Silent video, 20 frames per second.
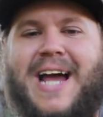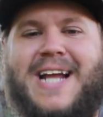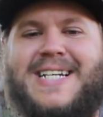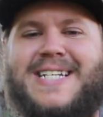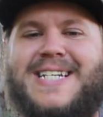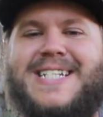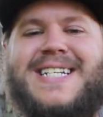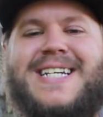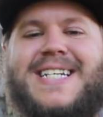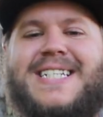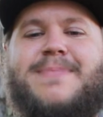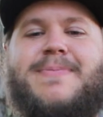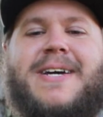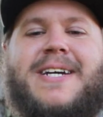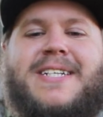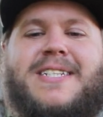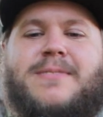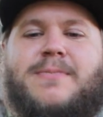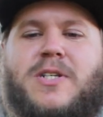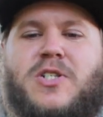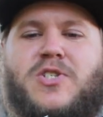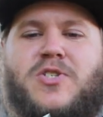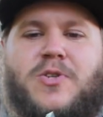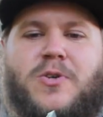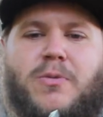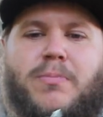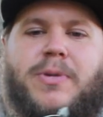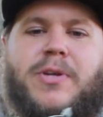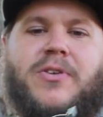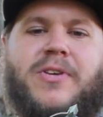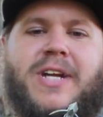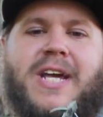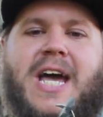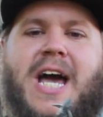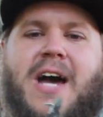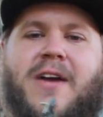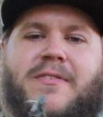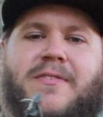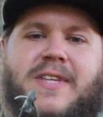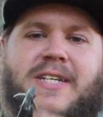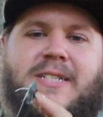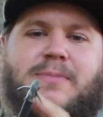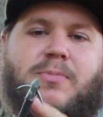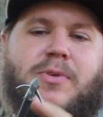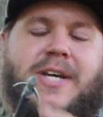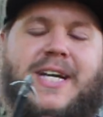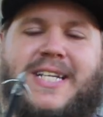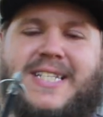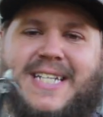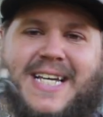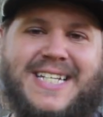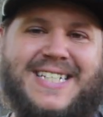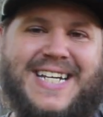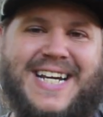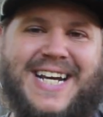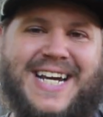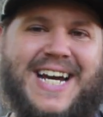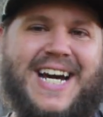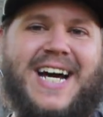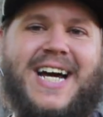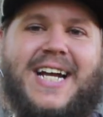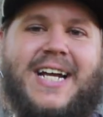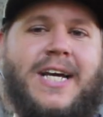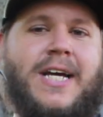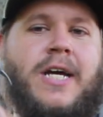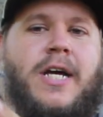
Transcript: I didn't expect as much durability out of these blades as I got.